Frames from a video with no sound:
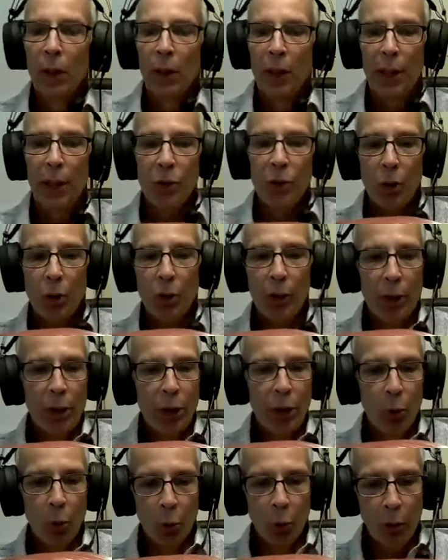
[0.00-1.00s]
These are
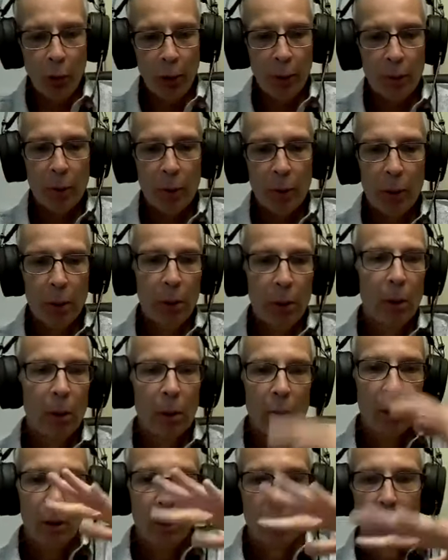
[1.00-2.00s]
your
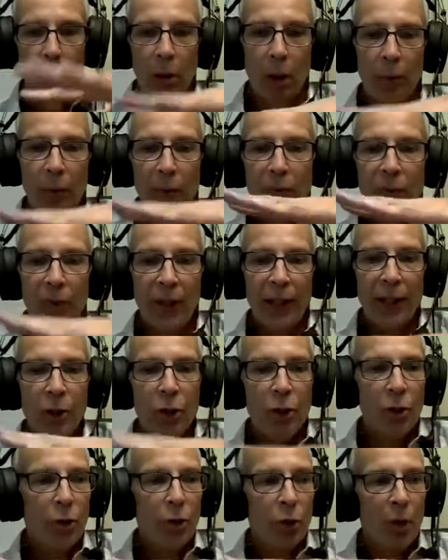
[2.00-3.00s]

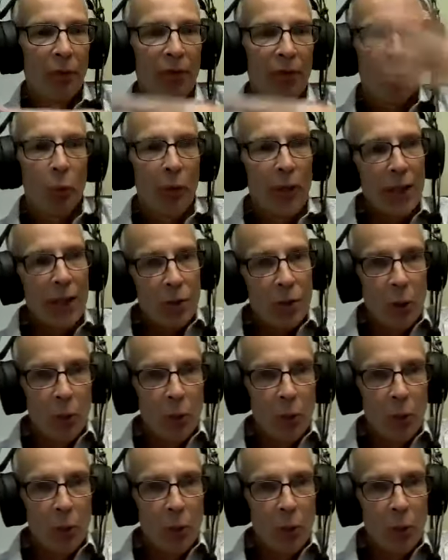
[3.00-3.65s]
flexors of your wrist.